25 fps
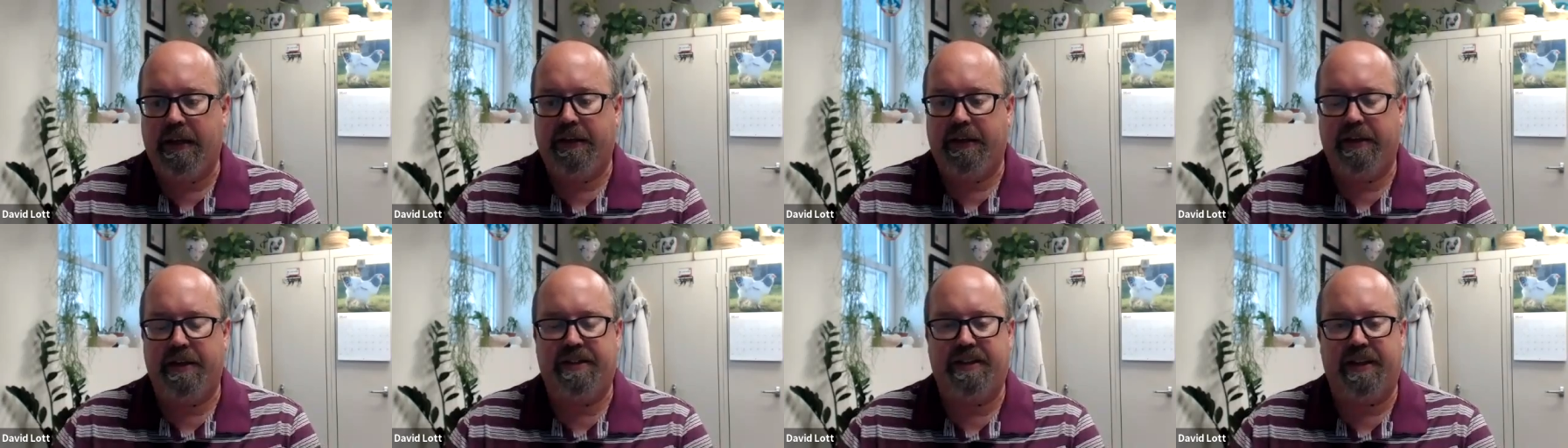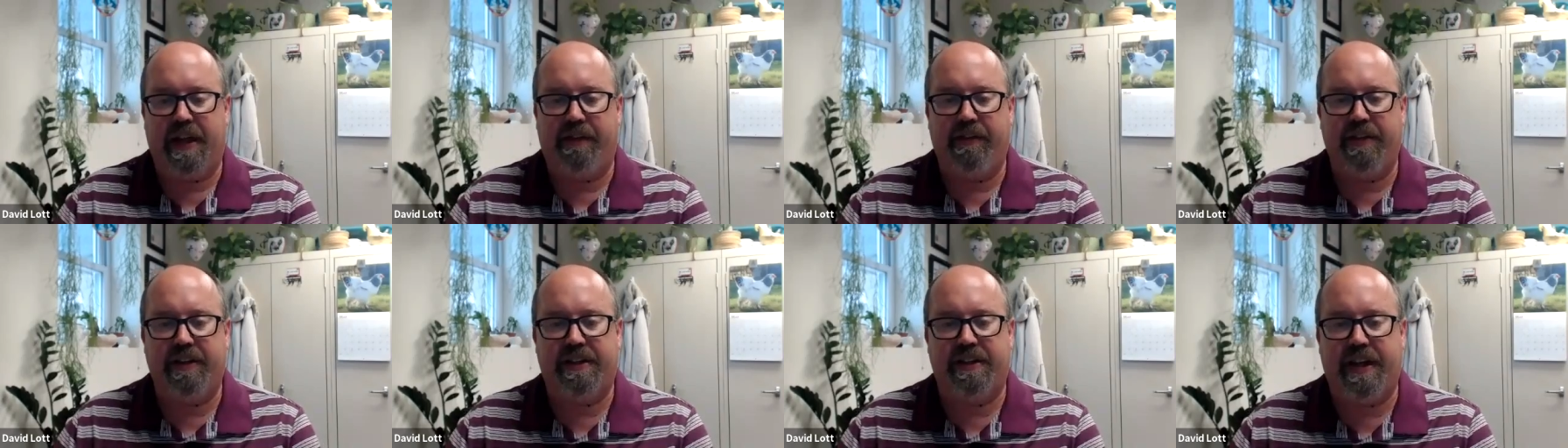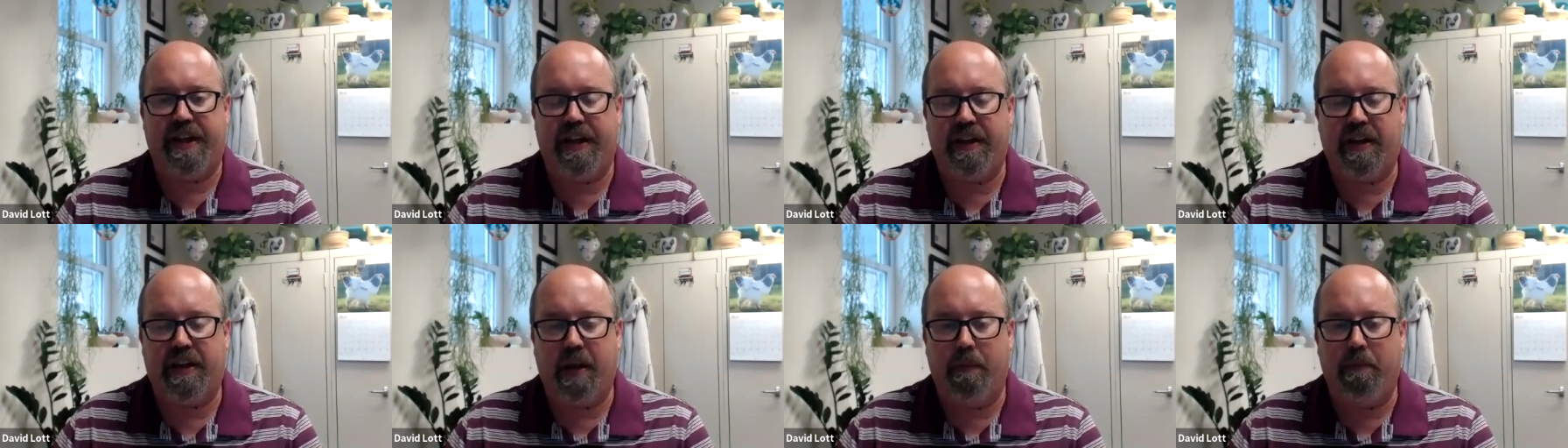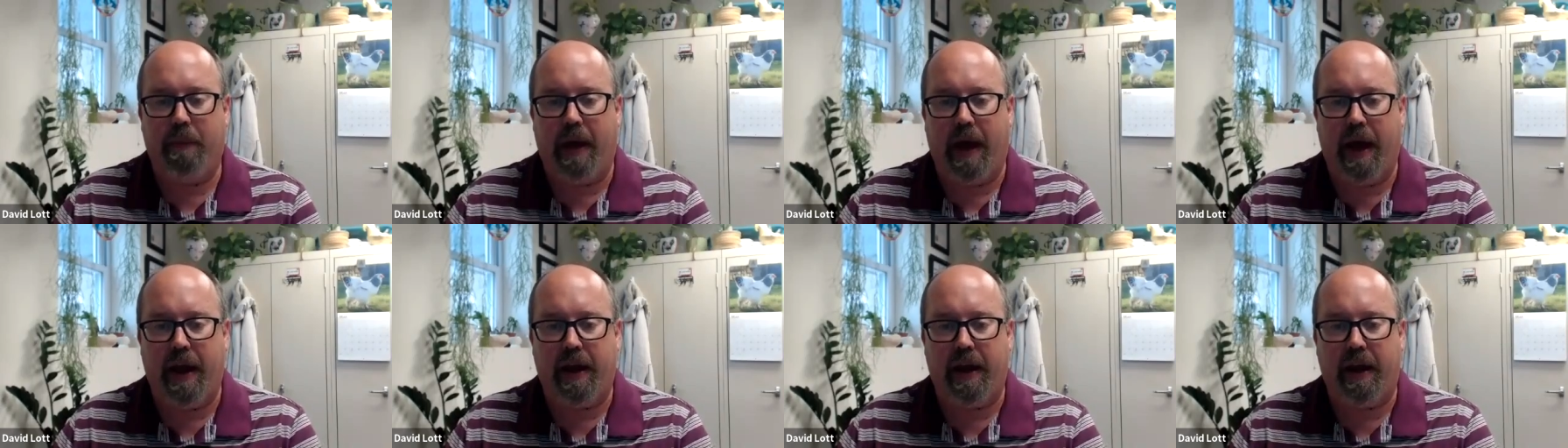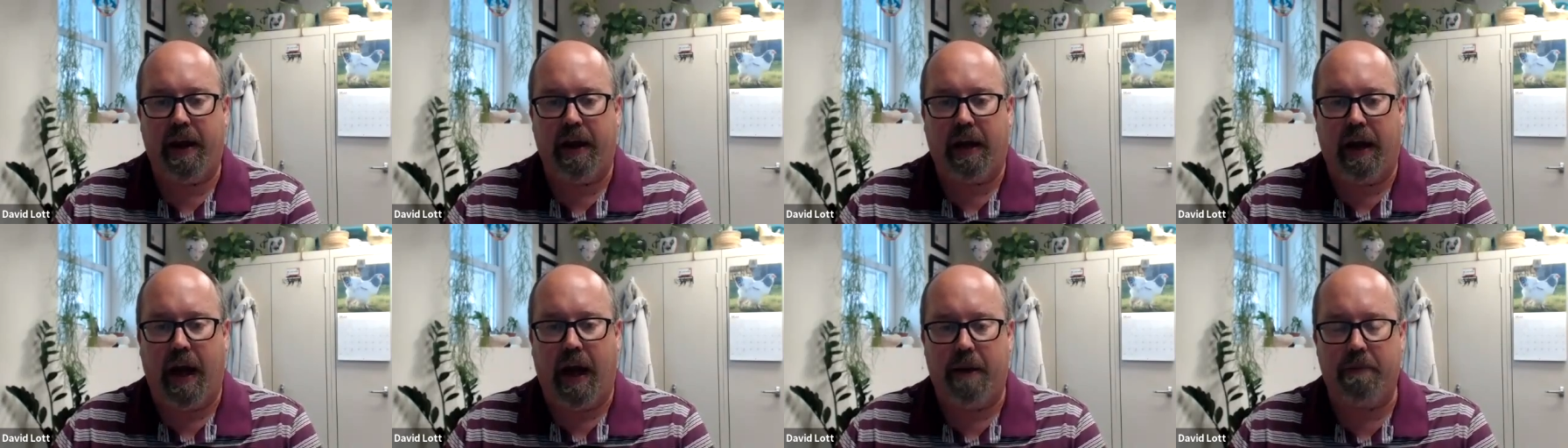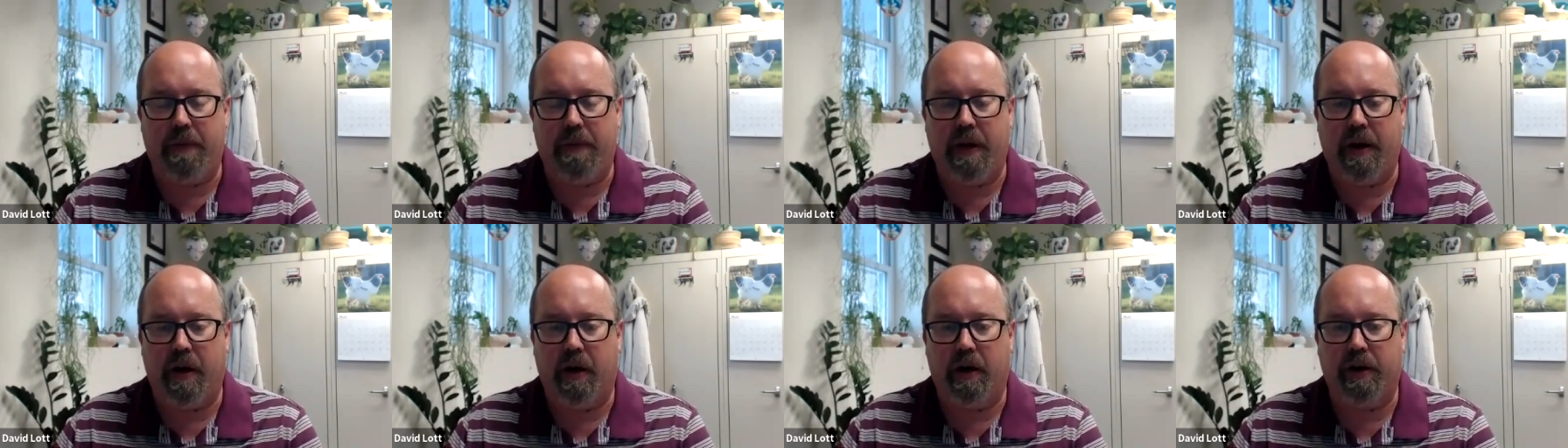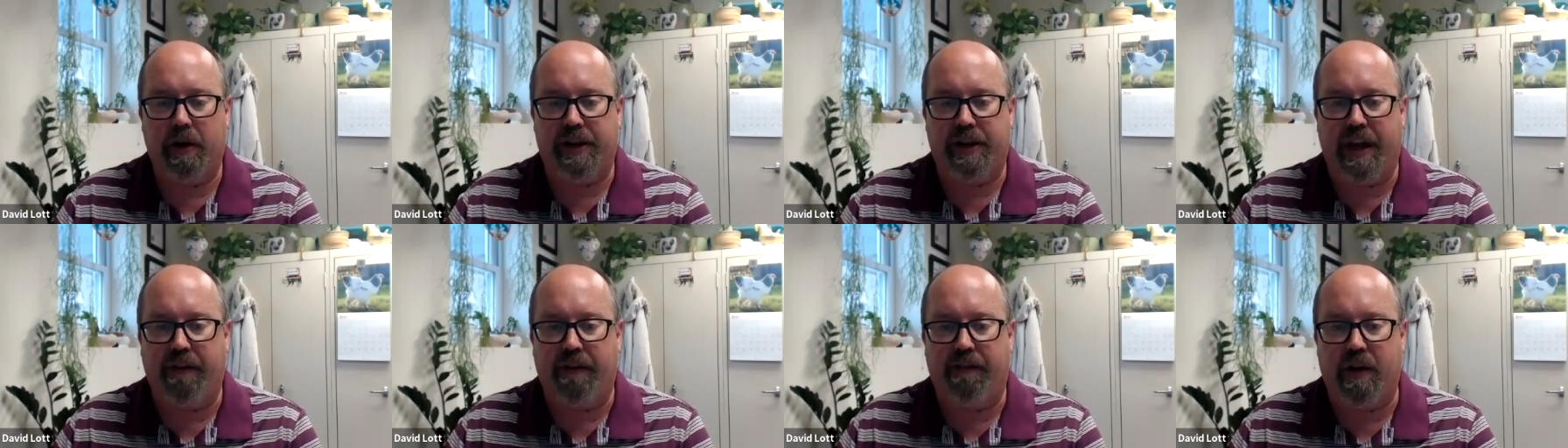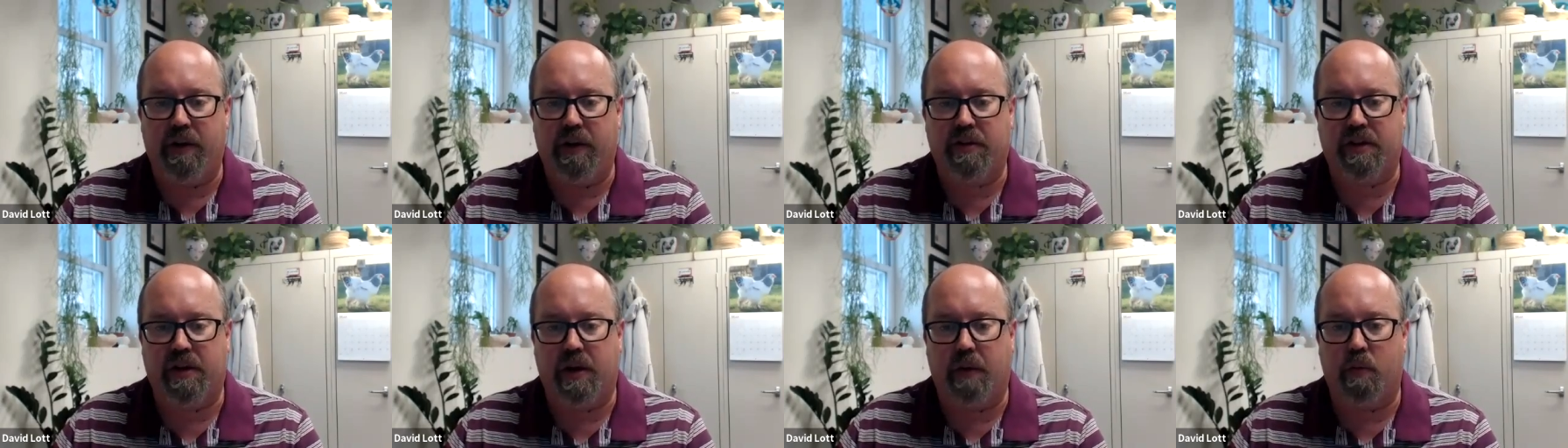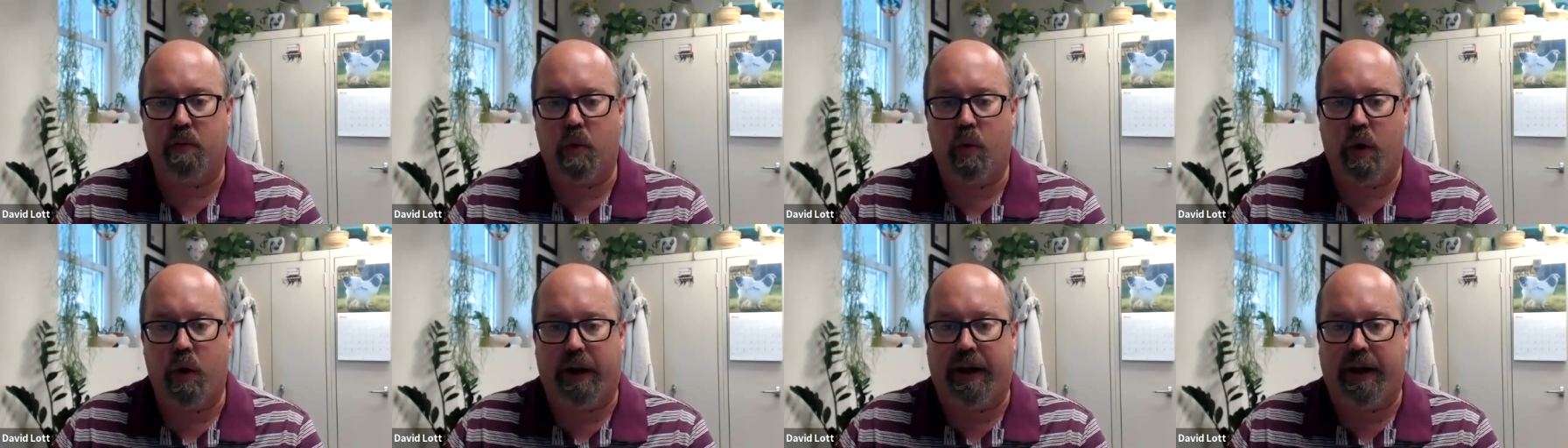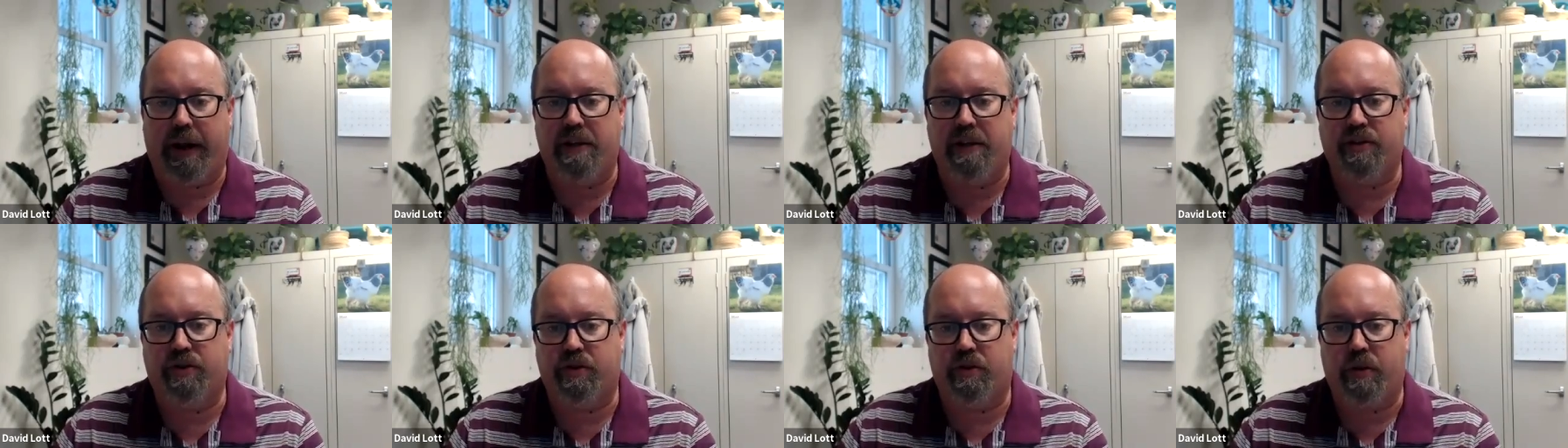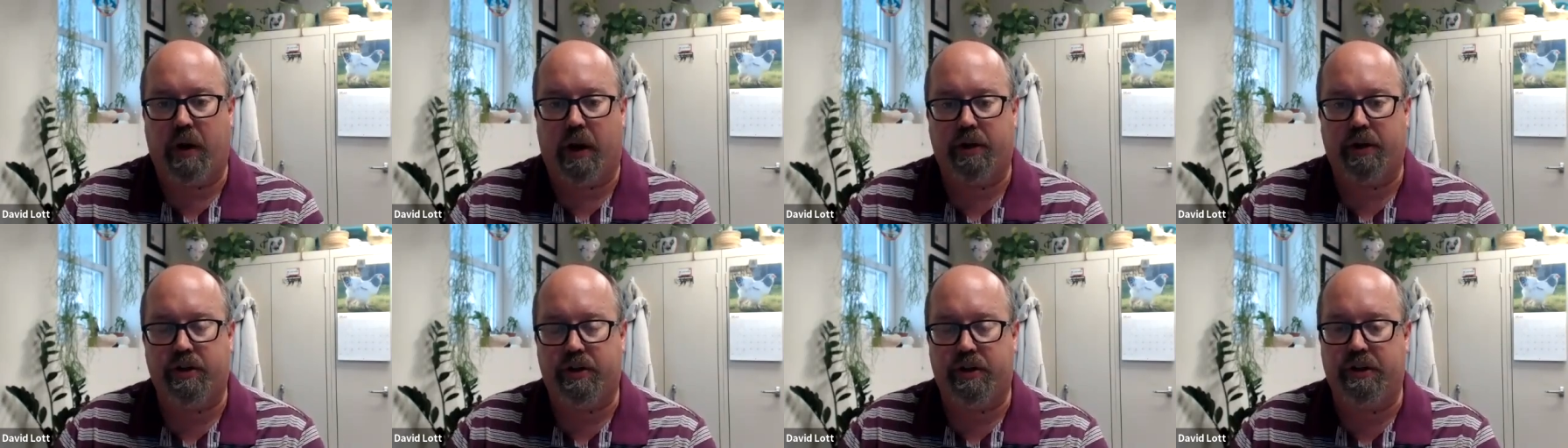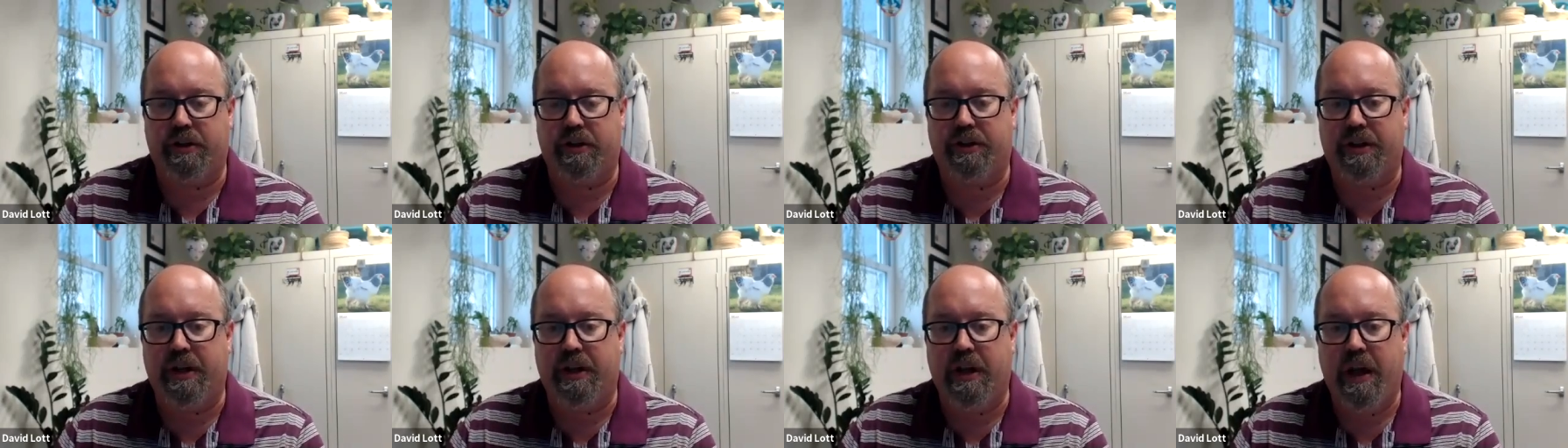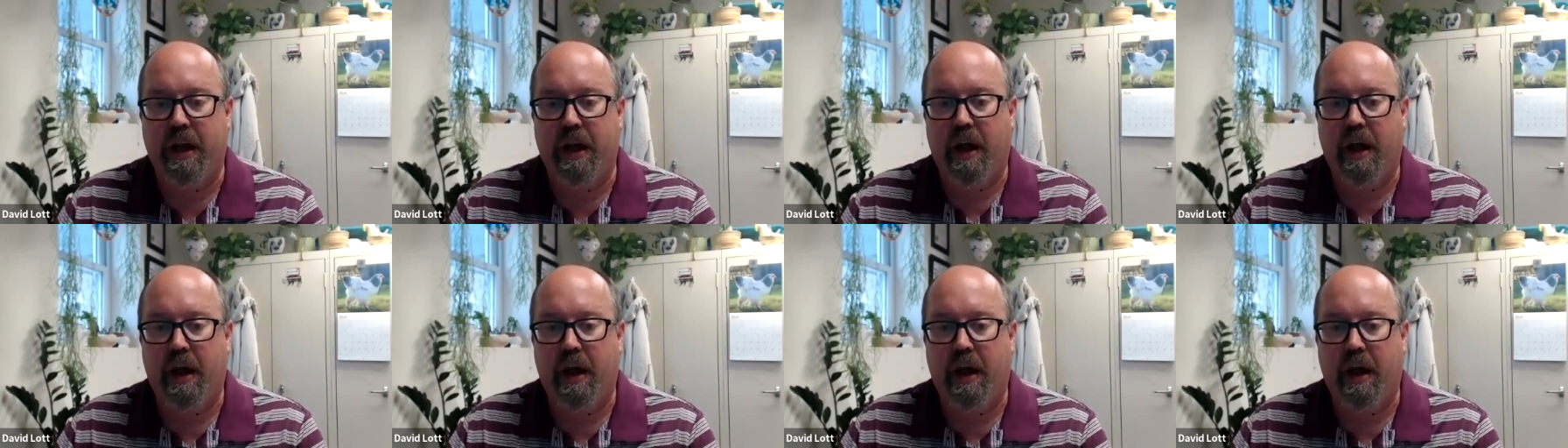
the 17th of May, and I'm here to give you some quick instructions